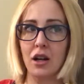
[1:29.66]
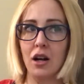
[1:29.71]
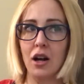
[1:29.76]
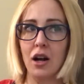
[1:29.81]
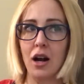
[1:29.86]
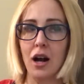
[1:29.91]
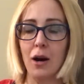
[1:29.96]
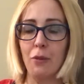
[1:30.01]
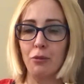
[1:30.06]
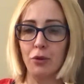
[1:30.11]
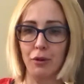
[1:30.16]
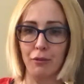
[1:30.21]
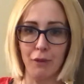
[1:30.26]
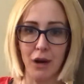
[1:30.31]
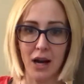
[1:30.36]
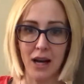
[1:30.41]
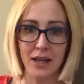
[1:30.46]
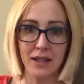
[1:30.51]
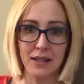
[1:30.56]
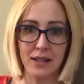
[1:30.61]

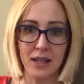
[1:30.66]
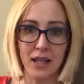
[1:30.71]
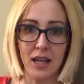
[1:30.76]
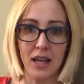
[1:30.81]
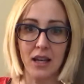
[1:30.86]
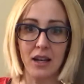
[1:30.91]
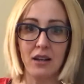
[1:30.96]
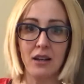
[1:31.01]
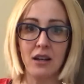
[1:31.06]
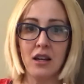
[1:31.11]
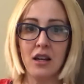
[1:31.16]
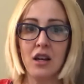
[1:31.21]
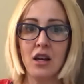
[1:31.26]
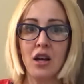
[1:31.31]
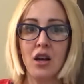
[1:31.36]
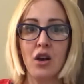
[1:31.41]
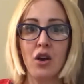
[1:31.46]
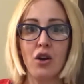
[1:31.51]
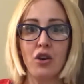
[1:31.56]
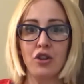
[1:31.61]
compromising
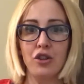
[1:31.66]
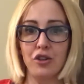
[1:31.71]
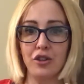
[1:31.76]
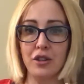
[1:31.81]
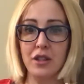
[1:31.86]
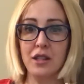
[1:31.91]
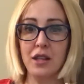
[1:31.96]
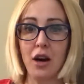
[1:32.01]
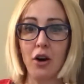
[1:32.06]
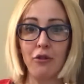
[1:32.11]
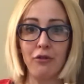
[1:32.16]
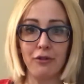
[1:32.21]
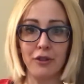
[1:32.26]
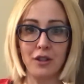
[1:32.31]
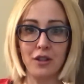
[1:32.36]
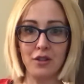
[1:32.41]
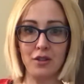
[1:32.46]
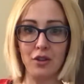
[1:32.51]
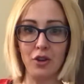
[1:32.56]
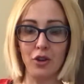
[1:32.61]
yourself
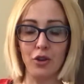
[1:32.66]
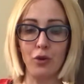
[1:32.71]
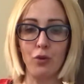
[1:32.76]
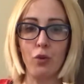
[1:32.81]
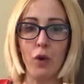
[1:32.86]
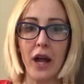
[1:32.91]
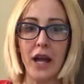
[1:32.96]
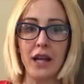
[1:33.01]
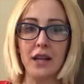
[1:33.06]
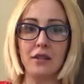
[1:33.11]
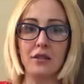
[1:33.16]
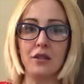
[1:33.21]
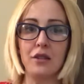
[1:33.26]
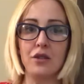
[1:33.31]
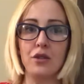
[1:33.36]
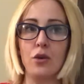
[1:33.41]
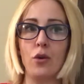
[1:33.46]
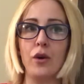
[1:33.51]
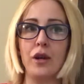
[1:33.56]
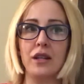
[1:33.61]
in certain ways
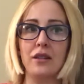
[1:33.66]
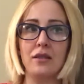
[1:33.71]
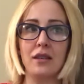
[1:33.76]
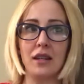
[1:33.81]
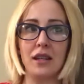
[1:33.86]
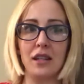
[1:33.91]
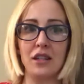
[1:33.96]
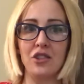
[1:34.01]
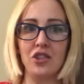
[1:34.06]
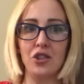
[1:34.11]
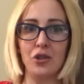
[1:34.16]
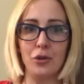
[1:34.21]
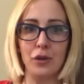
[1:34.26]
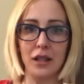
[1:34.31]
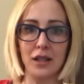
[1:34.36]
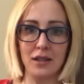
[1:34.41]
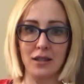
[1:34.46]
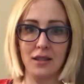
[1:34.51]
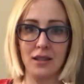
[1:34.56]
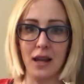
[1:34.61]
is going to get you
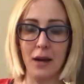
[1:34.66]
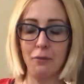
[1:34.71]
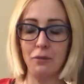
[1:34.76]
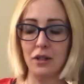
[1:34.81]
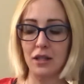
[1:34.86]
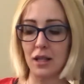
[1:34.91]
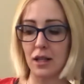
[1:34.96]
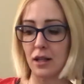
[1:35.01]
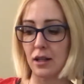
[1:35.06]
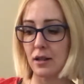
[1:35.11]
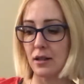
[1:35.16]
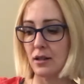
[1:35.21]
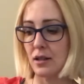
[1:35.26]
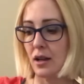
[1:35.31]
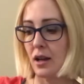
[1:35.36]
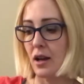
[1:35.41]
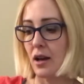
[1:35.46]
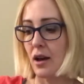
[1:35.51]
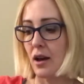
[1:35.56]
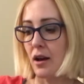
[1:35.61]
accepted.
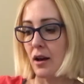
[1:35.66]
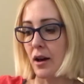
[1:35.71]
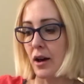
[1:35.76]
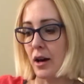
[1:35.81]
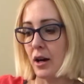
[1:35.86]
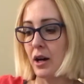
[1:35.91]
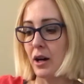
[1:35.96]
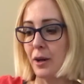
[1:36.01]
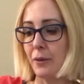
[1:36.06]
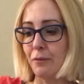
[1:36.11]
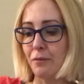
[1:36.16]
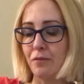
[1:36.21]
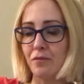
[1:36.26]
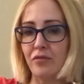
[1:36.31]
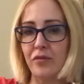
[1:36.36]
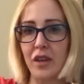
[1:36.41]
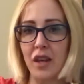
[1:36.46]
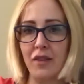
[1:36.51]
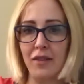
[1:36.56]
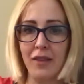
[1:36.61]

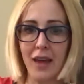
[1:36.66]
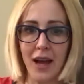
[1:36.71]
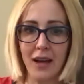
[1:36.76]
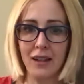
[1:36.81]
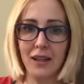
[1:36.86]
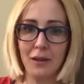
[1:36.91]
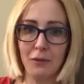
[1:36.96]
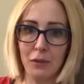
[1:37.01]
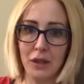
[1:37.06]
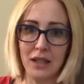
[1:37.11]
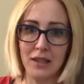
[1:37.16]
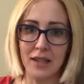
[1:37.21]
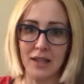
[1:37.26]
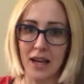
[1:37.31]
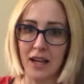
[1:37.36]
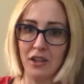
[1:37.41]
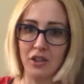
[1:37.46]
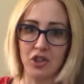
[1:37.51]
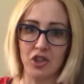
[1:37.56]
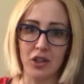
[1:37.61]
That can be
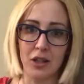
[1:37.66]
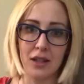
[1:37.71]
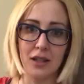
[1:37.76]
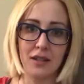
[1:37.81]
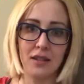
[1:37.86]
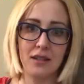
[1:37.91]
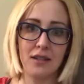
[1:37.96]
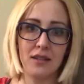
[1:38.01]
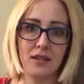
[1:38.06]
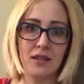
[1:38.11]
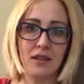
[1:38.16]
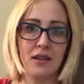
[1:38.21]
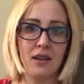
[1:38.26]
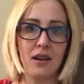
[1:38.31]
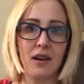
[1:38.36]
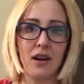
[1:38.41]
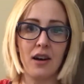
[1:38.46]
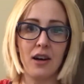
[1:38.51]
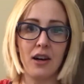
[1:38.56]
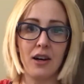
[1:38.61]
dangerous.
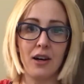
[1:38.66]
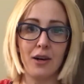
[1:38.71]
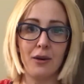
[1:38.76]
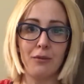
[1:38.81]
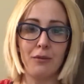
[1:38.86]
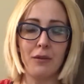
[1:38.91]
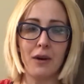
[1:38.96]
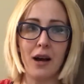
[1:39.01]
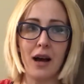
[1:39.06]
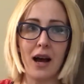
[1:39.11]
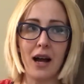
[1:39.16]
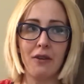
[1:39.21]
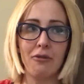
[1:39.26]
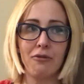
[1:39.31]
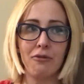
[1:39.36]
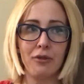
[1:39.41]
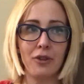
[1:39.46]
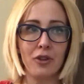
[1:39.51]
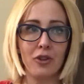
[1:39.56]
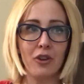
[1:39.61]
I
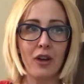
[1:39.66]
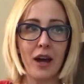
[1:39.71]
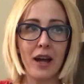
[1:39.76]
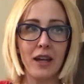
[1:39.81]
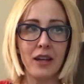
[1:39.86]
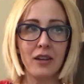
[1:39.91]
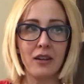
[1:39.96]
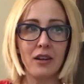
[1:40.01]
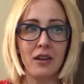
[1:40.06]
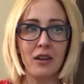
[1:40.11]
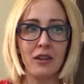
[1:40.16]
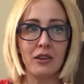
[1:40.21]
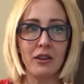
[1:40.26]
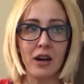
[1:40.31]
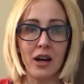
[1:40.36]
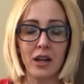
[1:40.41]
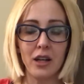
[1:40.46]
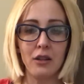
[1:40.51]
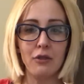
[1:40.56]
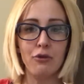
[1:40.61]
feel like a
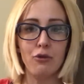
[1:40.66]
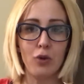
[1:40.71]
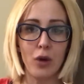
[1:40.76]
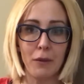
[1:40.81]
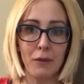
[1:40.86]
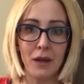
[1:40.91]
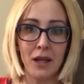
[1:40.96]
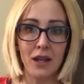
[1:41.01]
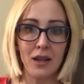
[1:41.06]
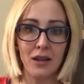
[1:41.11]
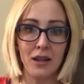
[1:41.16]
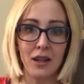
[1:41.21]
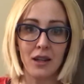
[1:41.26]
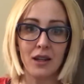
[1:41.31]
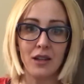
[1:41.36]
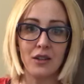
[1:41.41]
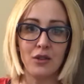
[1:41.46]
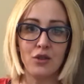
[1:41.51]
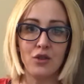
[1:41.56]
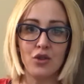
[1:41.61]
lot of women get
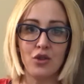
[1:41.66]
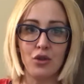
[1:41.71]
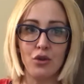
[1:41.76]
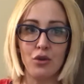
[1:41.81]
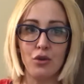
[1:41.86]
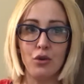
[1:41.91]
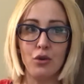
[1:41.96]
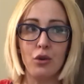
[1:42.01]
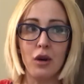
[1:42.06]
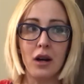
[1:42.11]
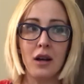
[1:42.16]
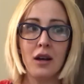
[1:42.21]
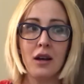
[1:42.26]
into